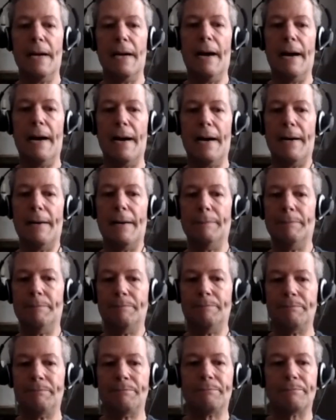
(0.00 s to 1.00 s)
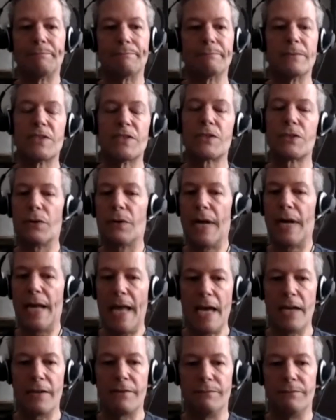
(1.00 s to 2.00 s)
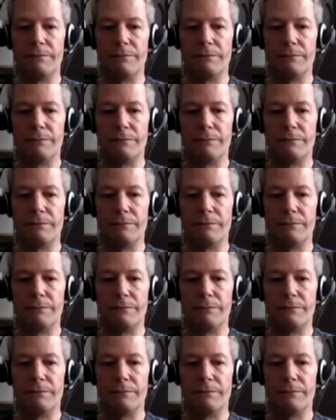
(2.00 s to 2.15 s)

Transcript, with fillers: Um, so I had